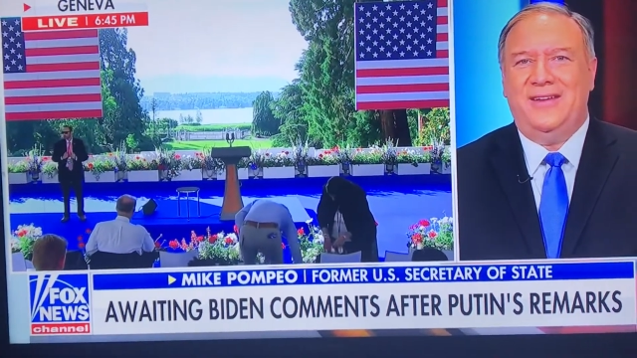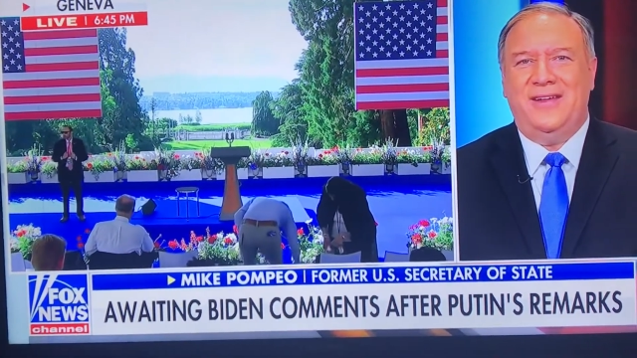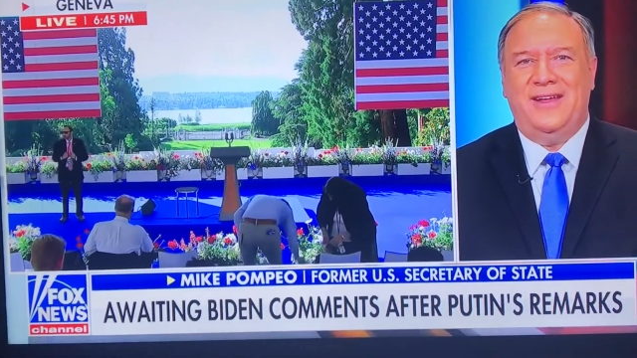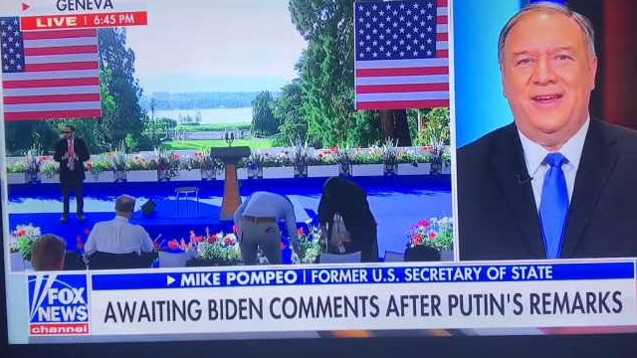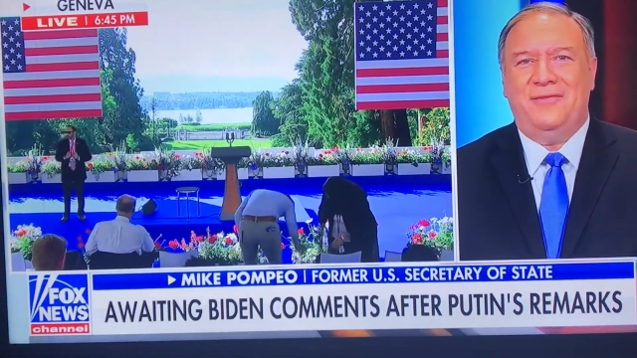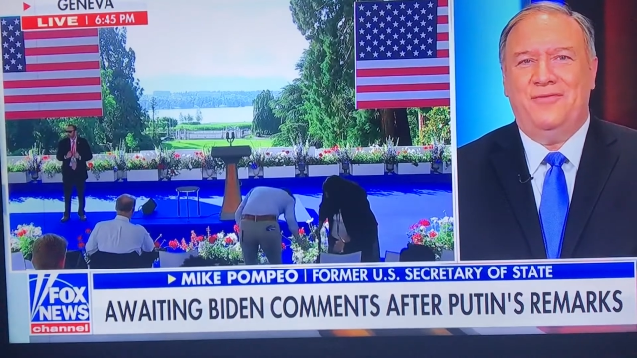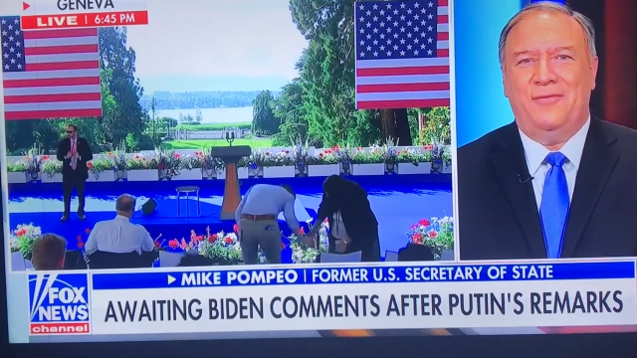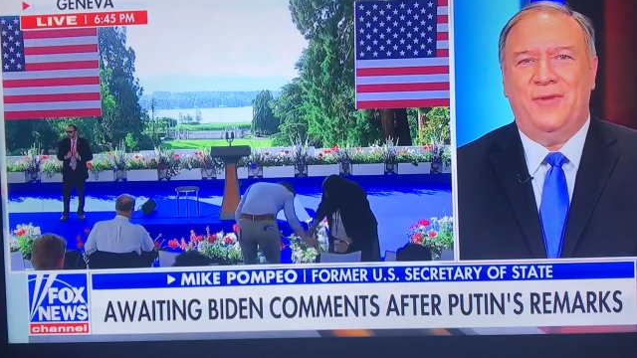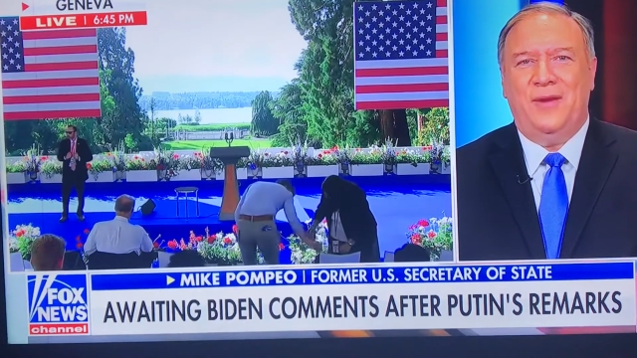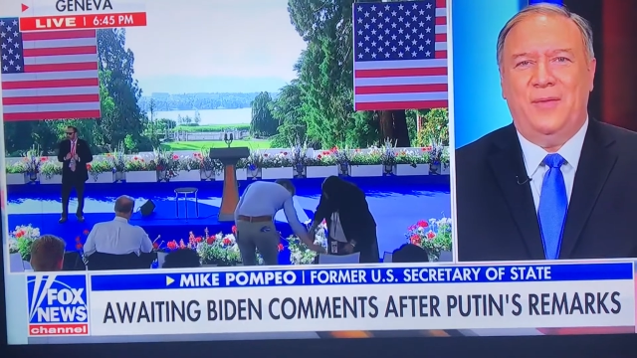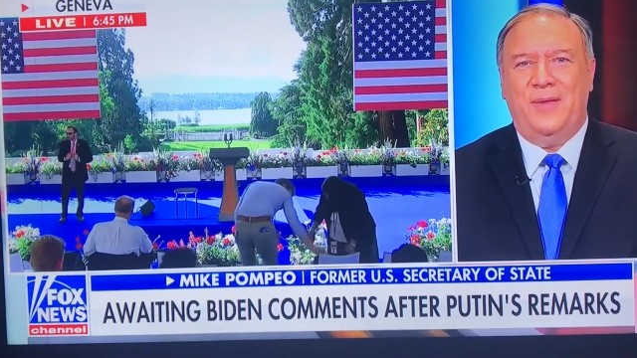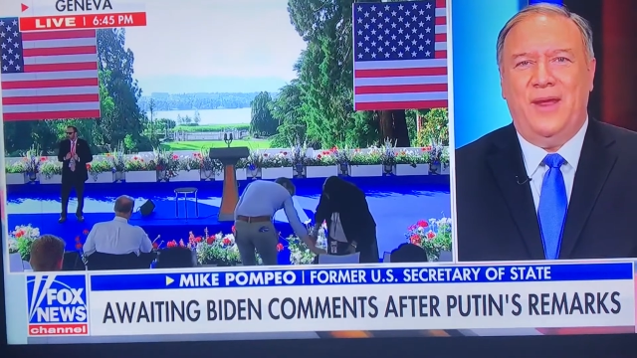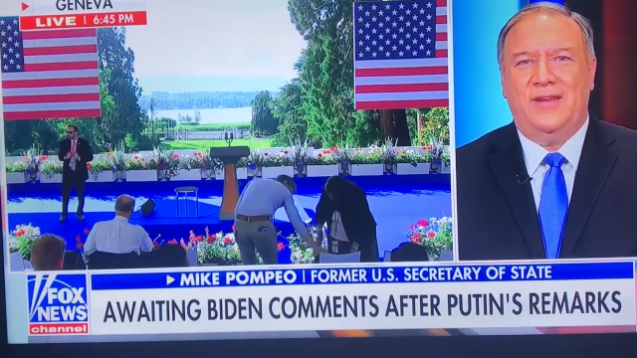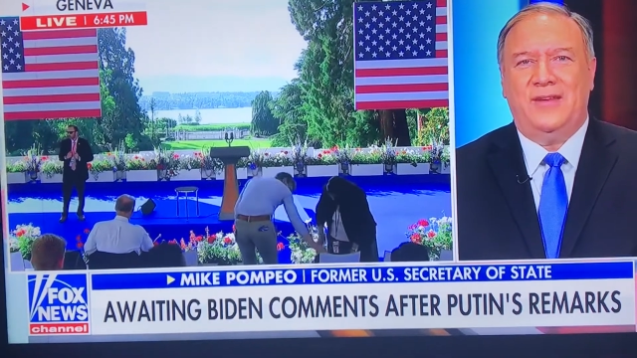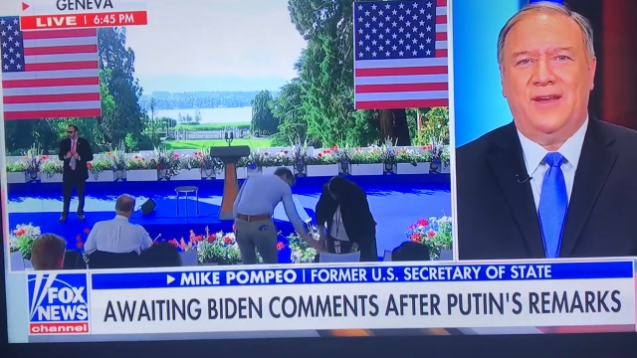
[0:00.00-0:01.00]
he got free
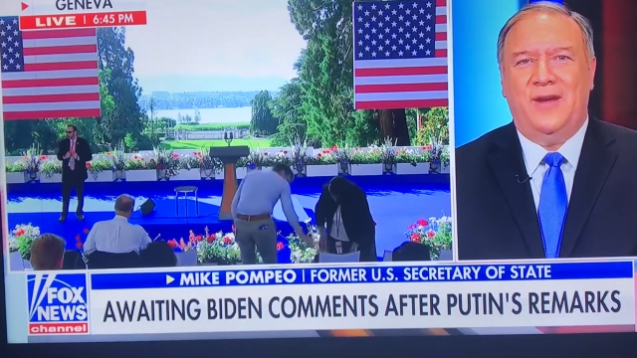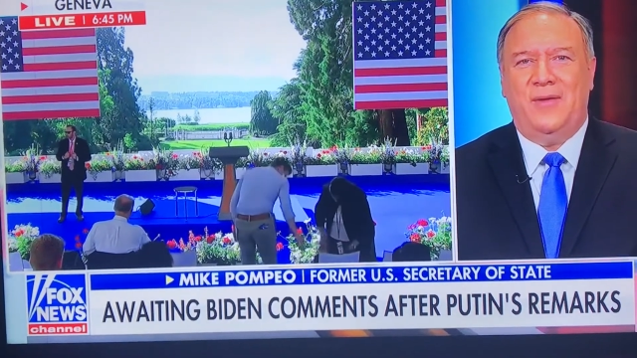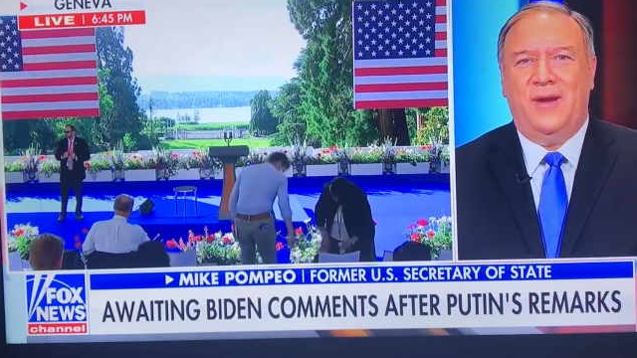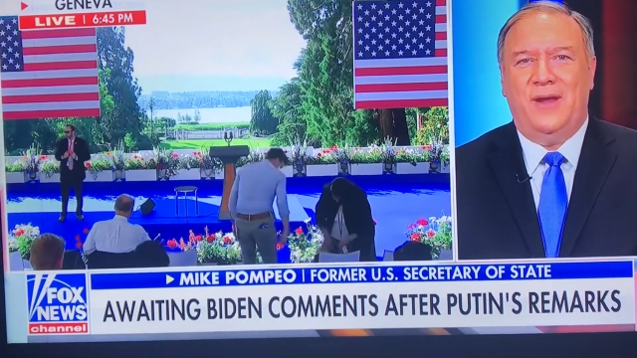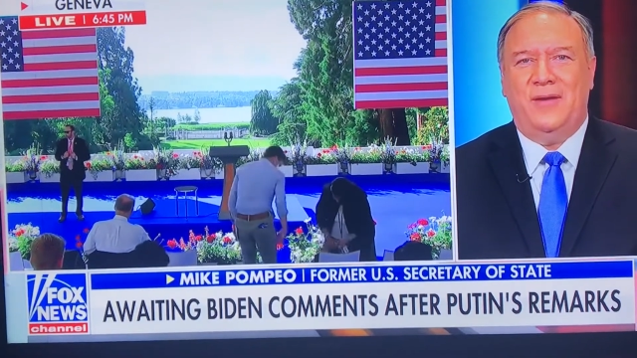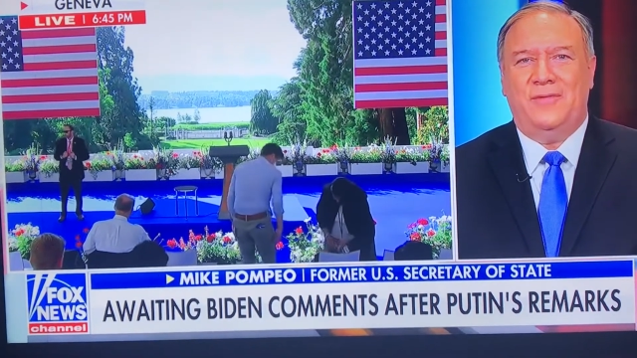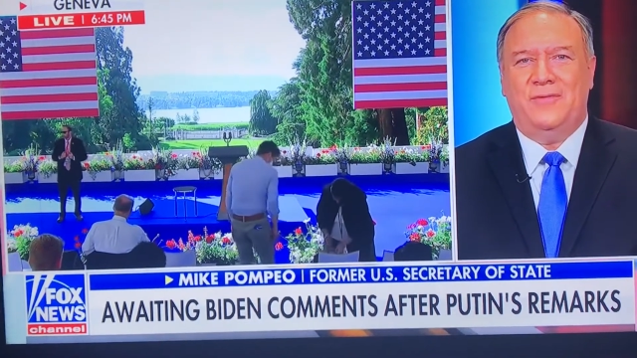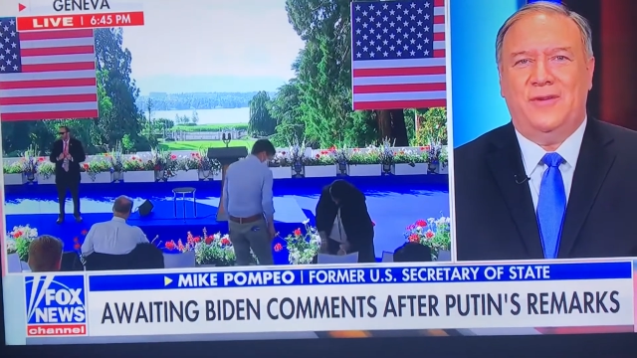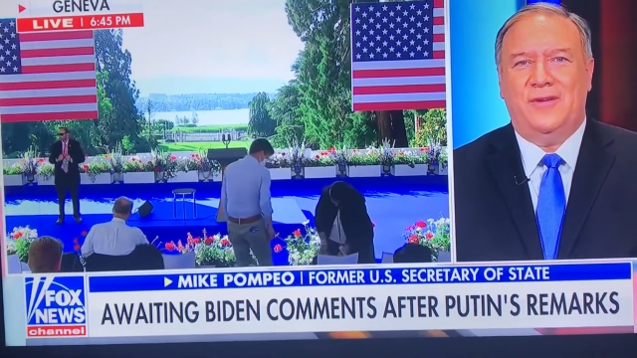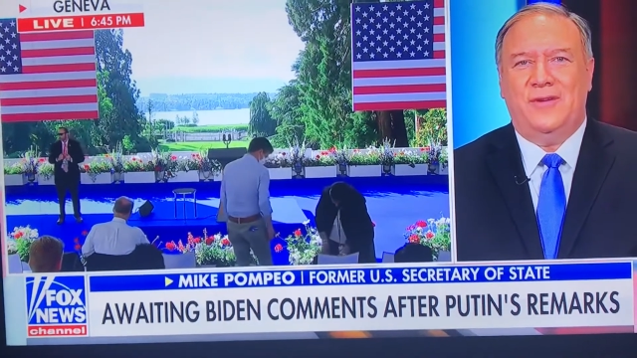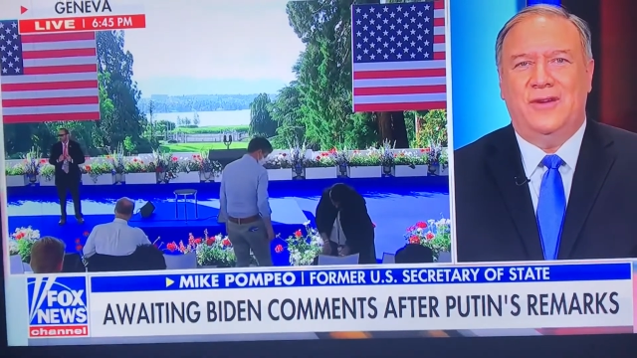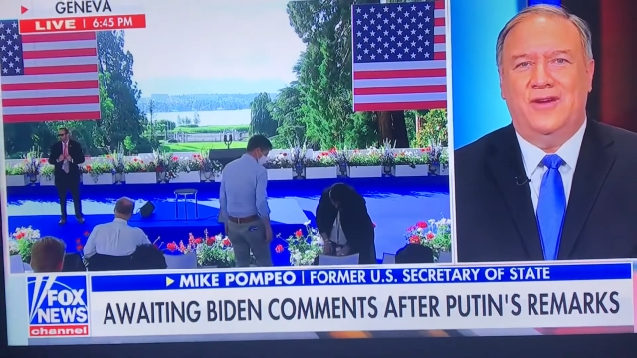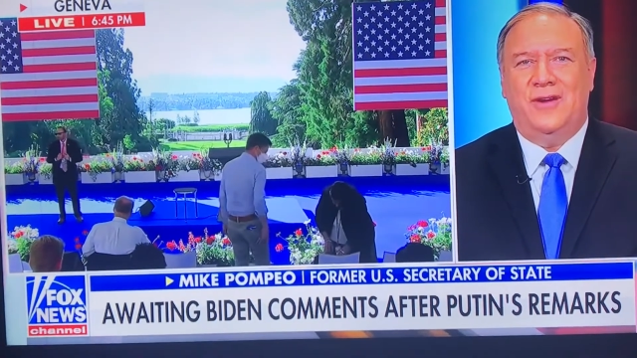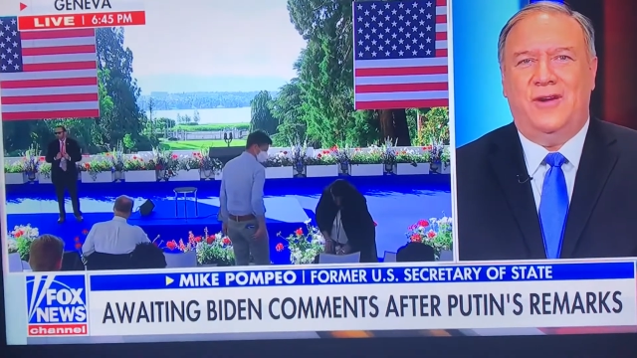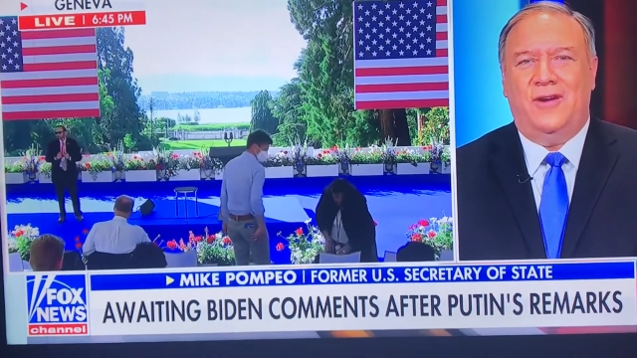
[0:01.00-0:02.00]
reign to go on
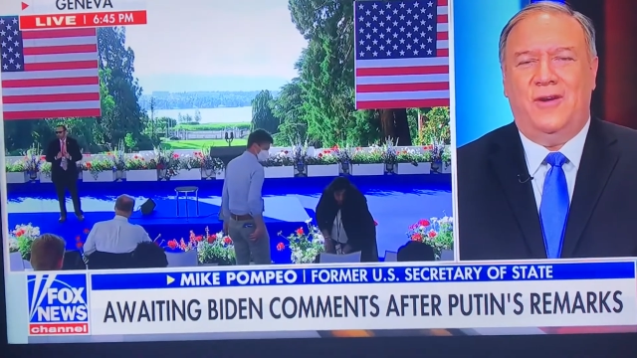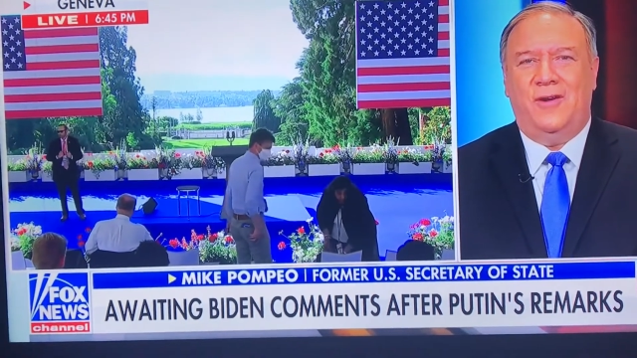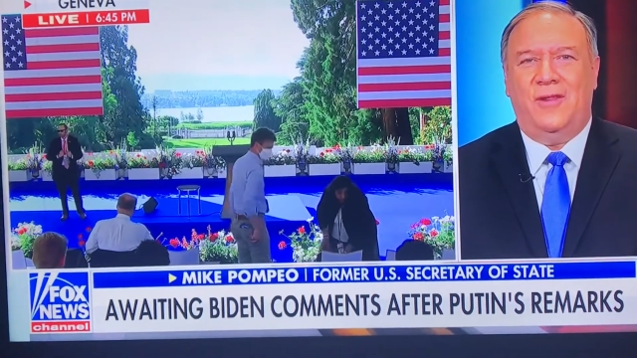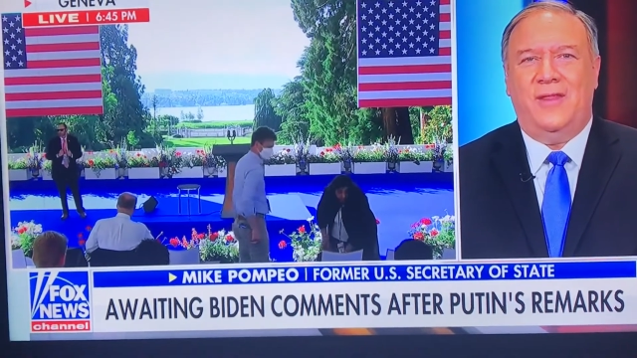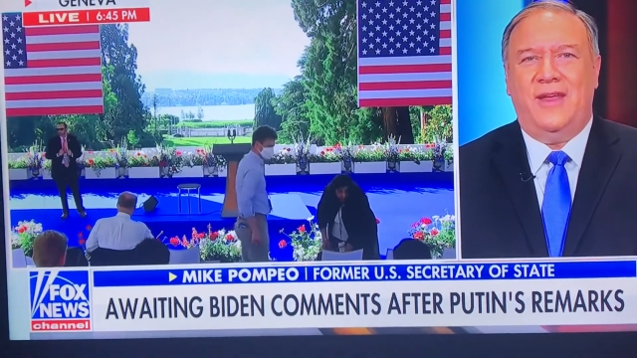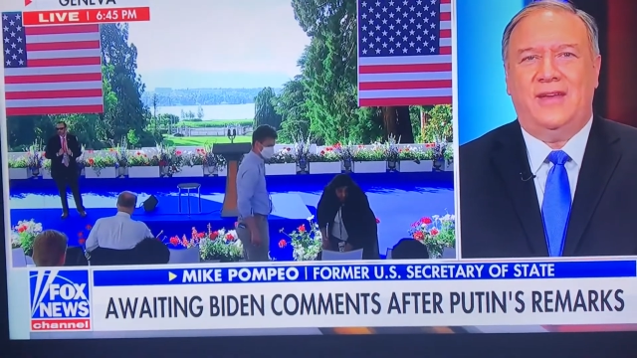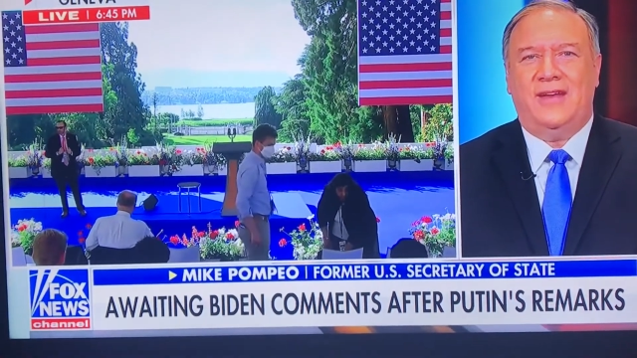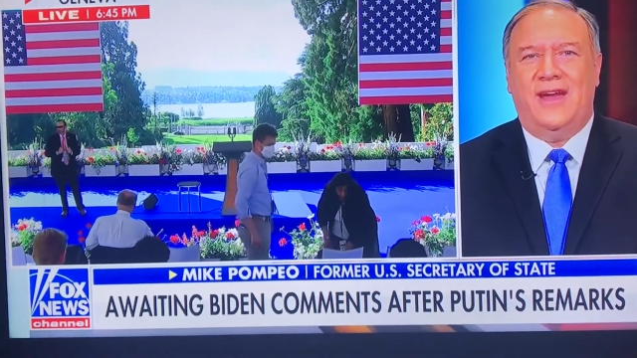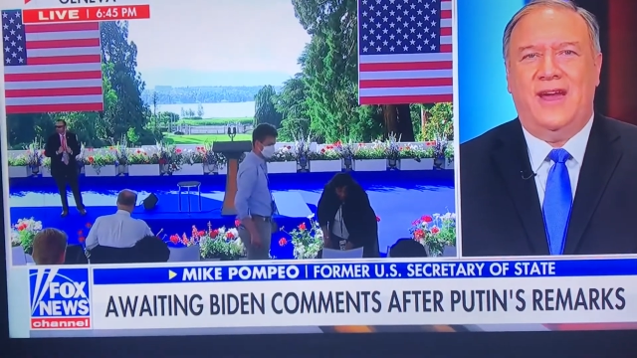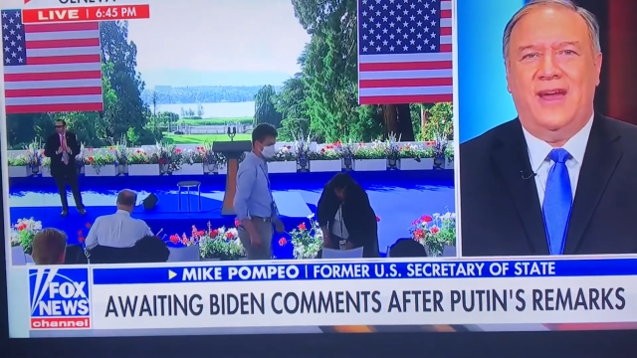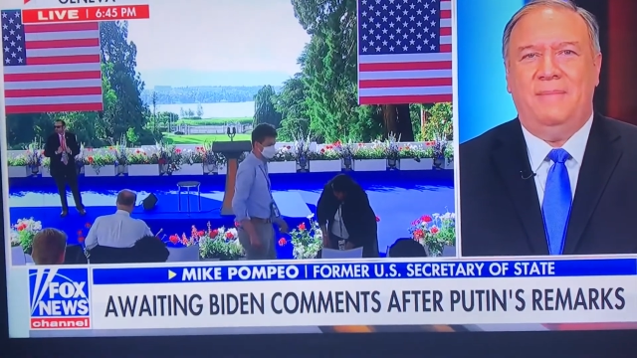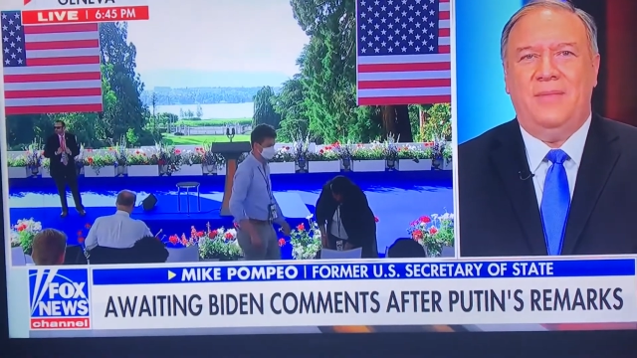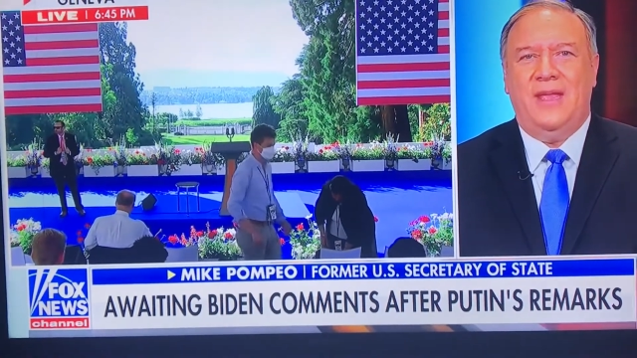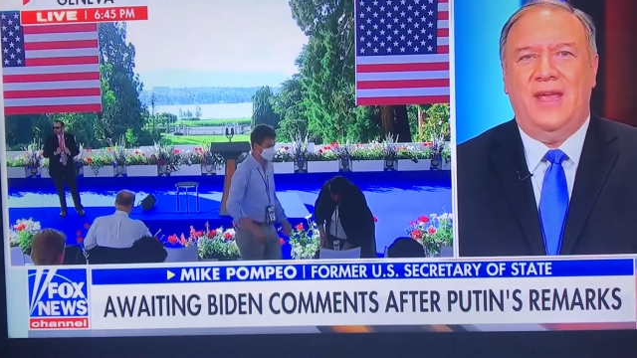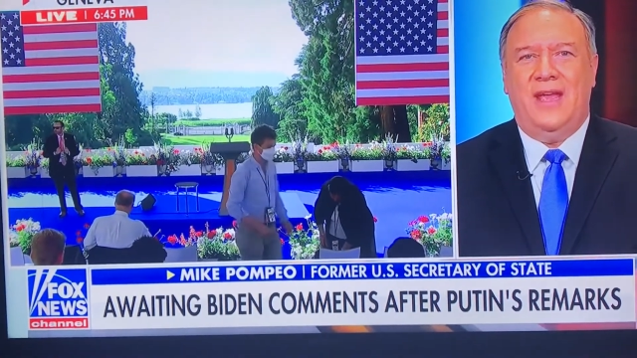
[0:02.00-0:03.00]
for all of that time